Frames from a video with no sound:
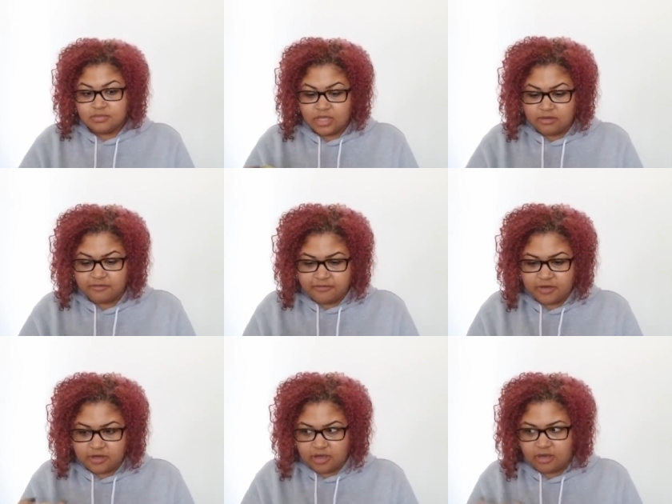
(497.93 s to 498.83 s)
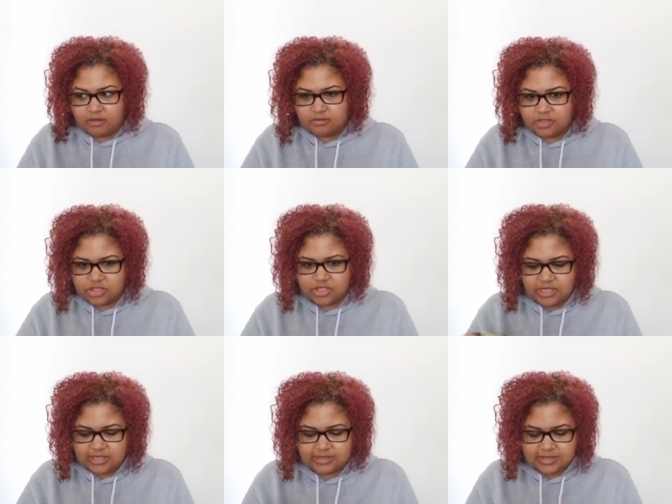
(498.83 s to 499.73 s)
Oh, Virgo.
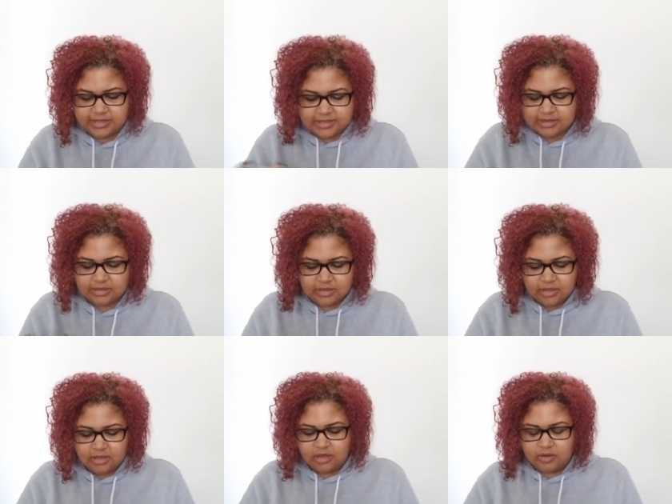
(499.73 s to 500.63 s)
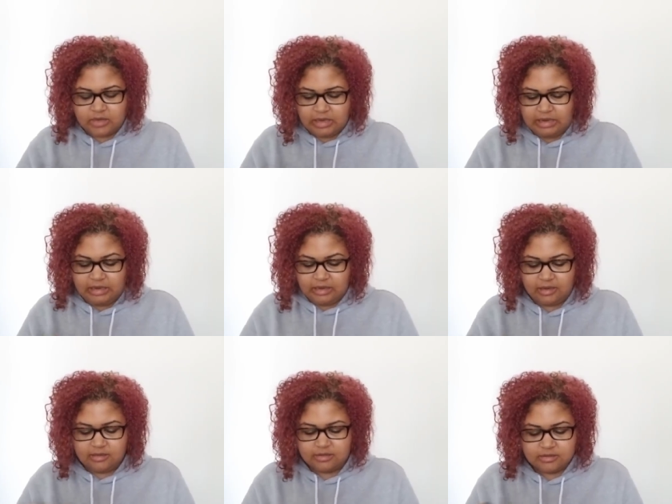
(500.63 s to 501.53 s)
Jesus.
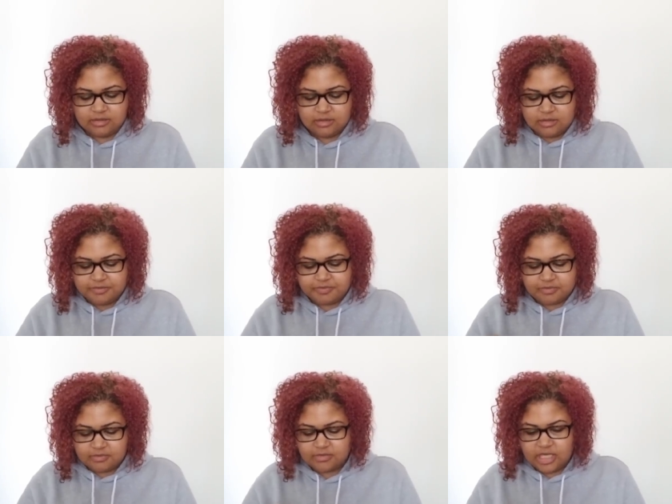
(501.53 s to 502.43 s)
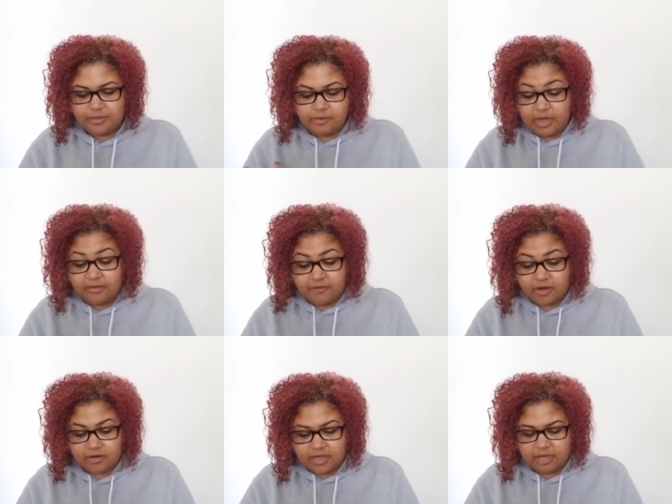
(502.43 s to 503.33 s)
Okay. Keep in mind,
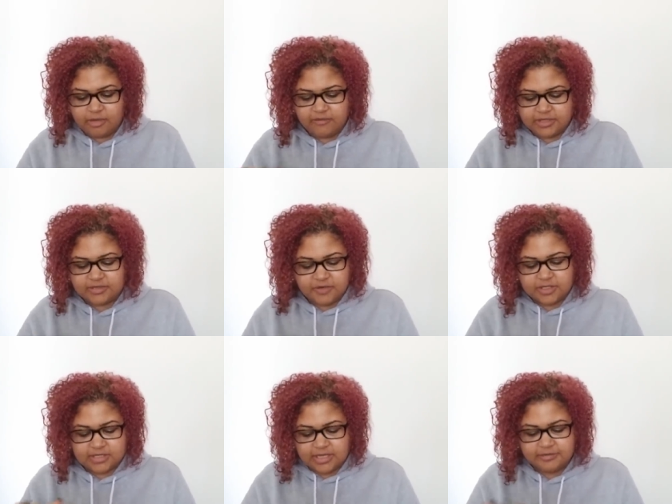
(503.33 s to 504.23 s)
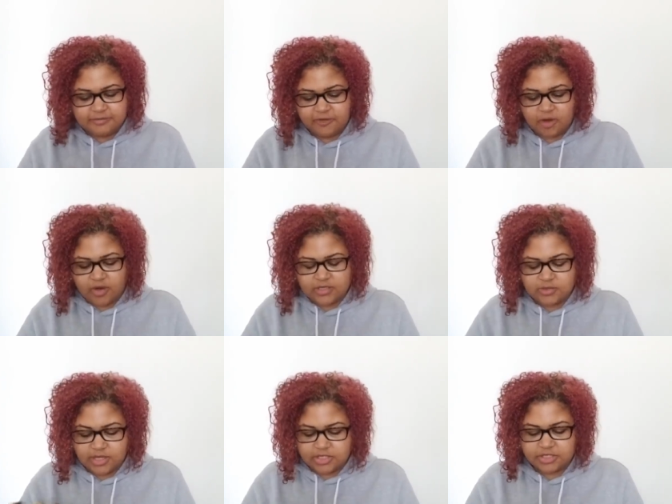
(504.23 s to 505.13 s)
Virgo, can be vice versa for cross
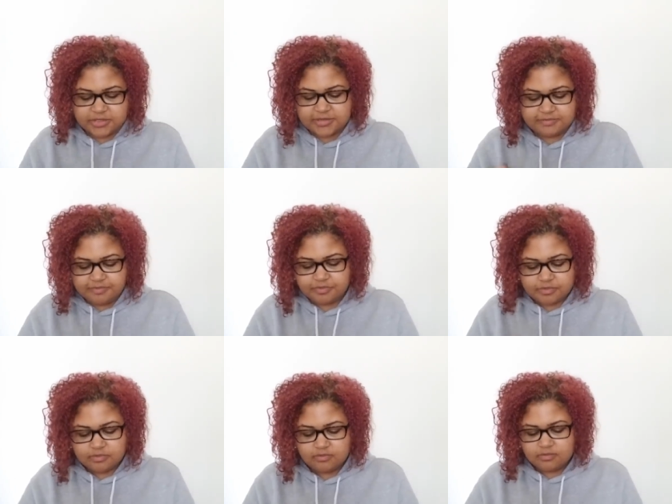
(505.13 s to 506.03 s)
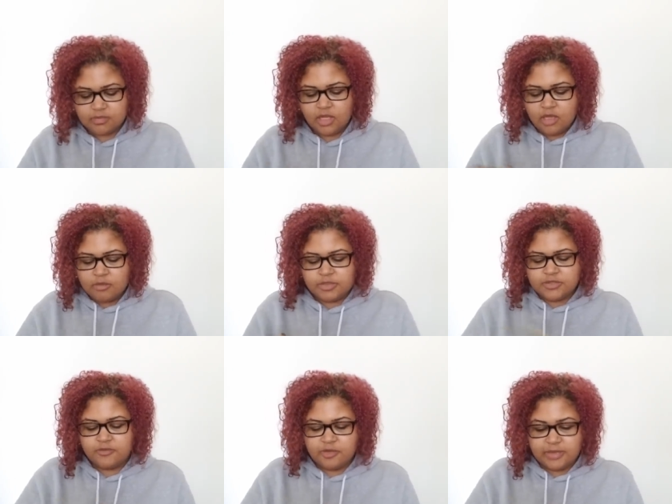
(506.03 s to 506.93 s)
watchers.
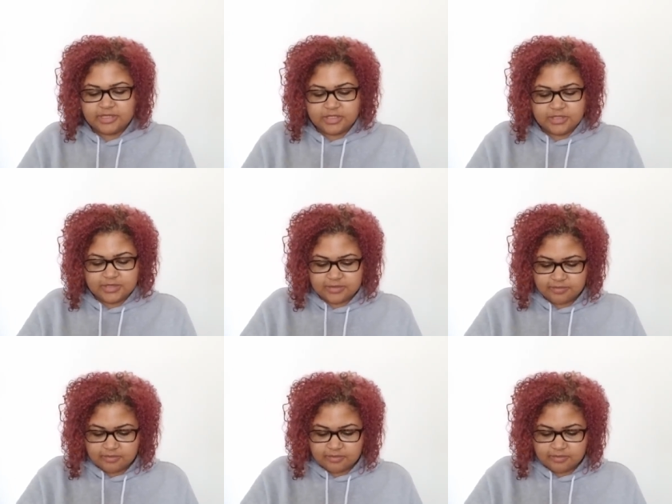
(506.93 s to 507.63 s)
Pleasing forth messages.